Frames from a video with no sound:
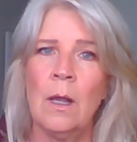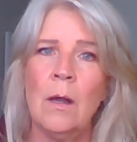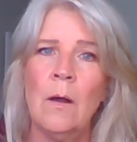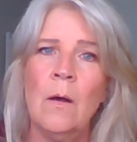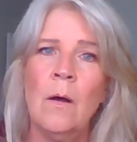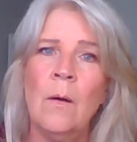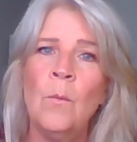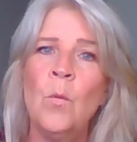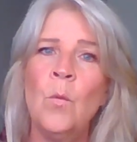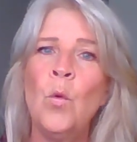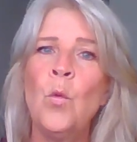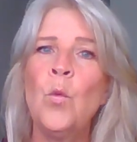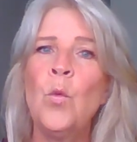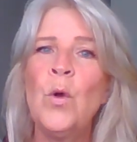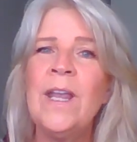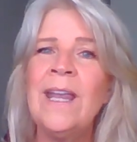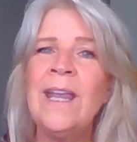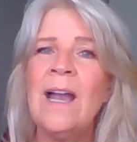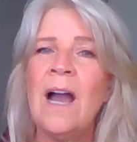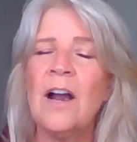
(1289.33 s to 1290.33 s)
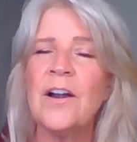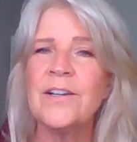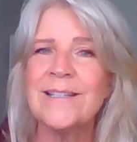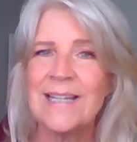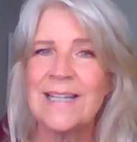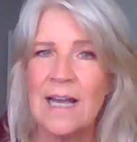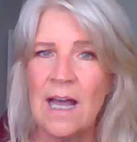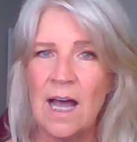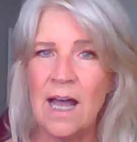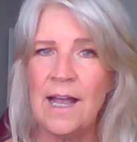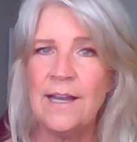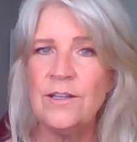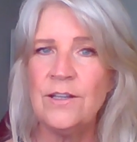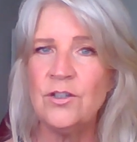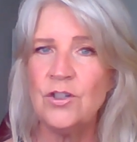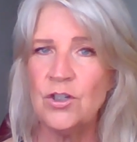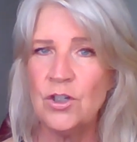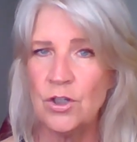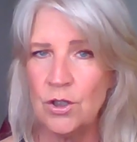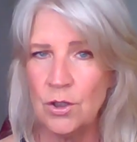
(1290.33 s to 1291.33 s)
Um, we are
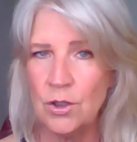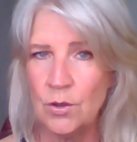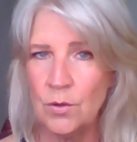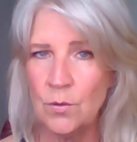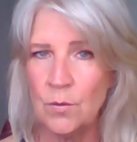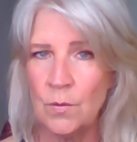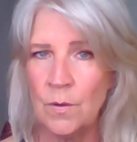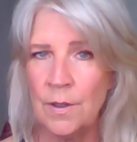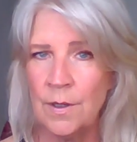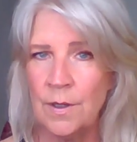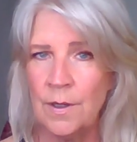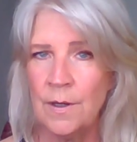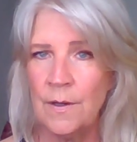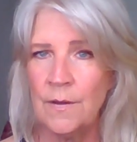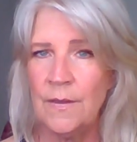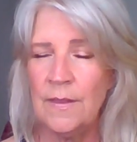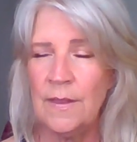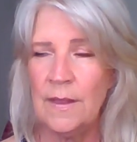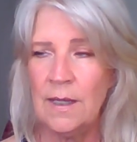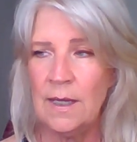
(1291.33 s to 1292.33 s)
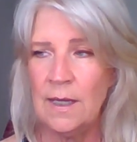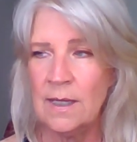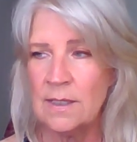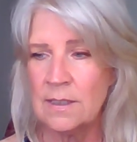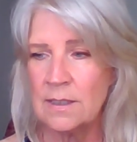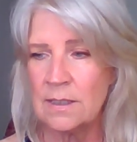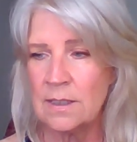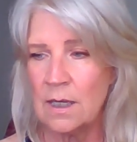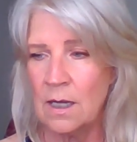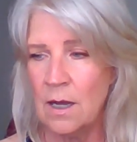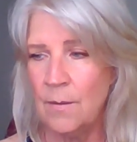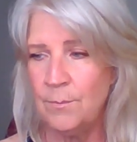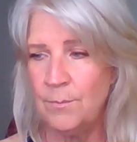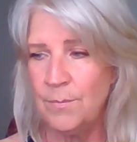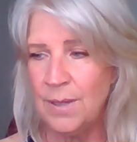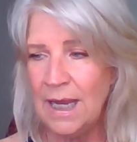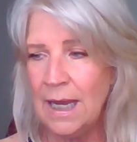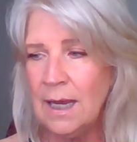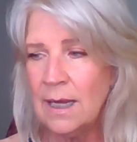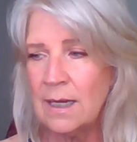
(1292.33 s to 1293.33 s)
tied to these uh,
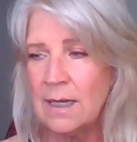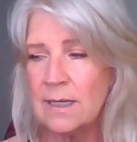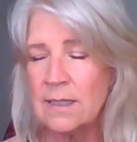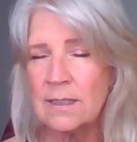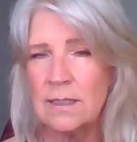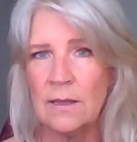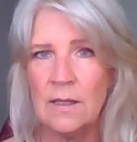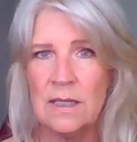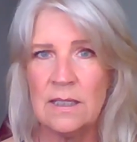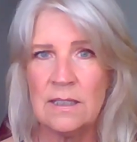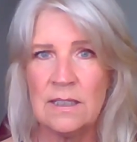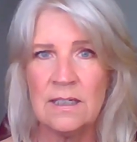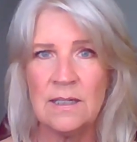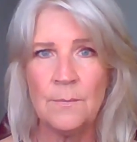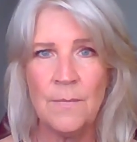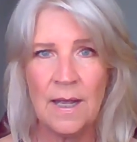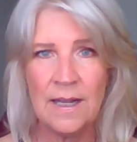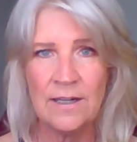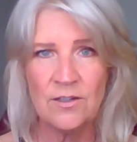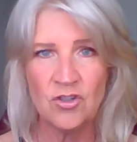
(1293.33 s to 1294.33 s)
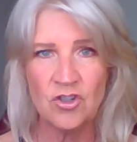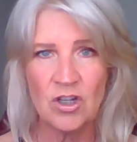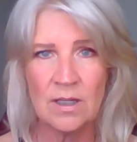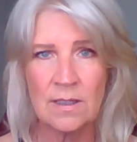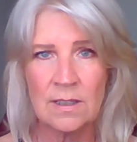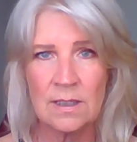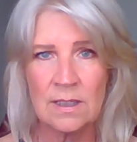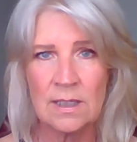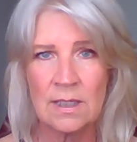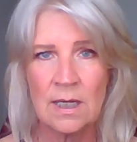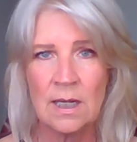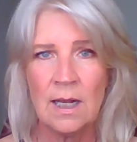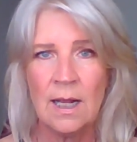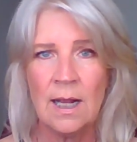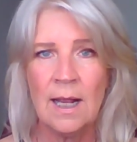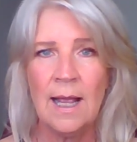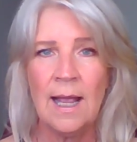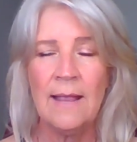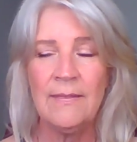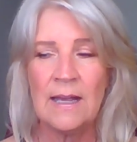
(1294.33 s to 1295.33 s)
beings and these dimensions
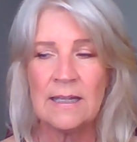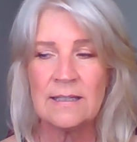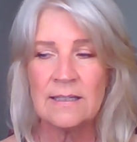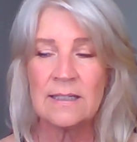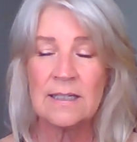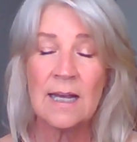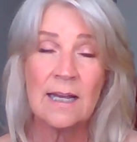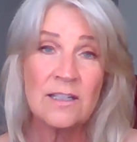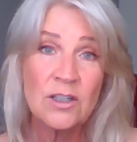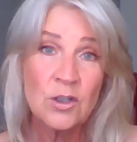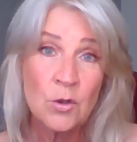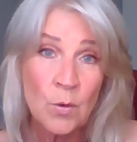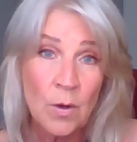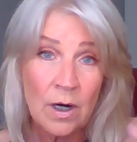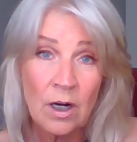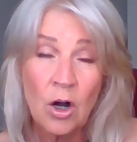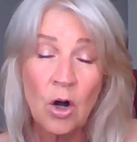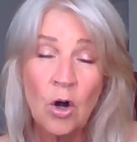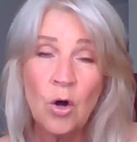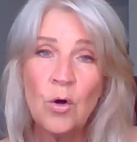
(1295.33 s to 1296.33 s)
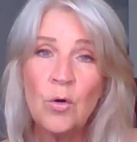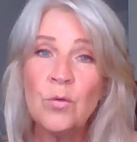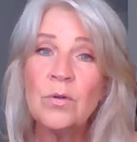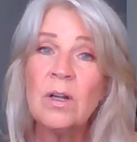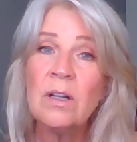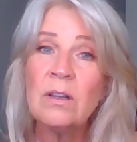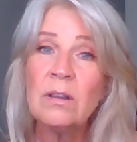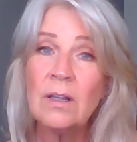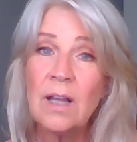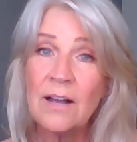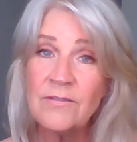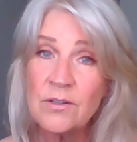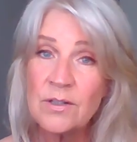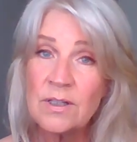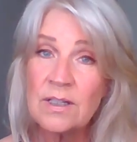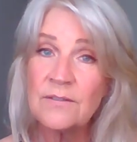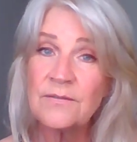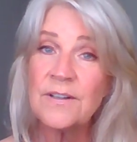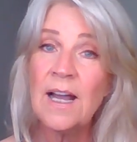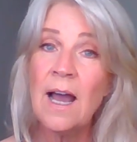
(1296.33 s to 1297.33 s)
and that's tied to our own
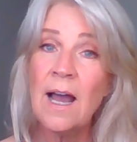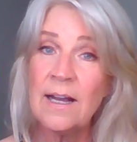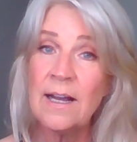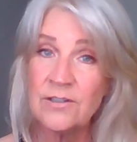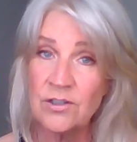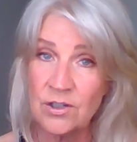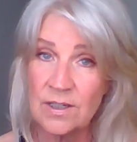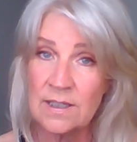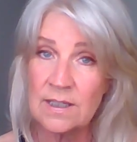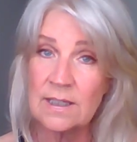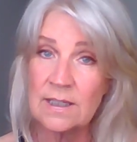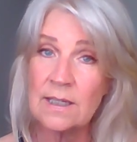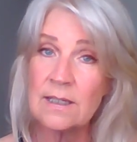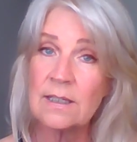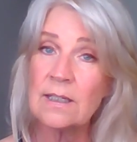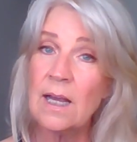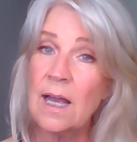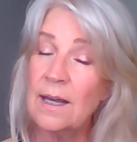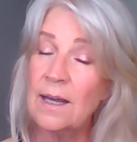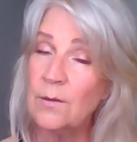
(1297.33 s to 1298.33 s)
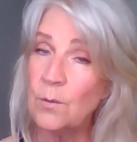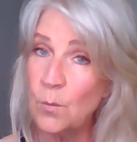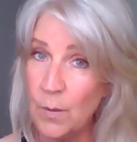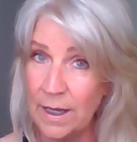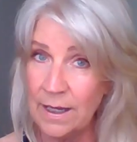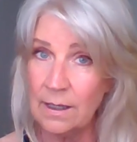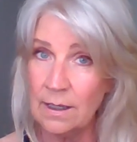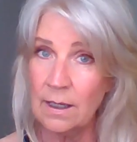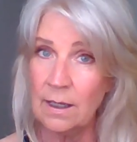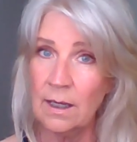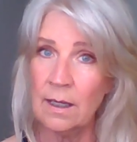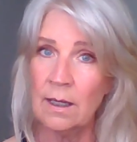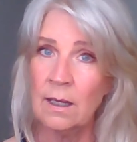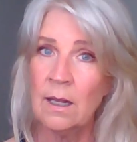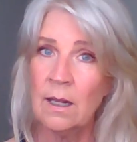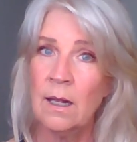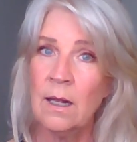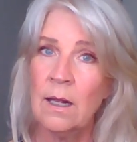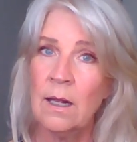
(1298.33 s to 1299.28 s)
levels of consciousness and awakening.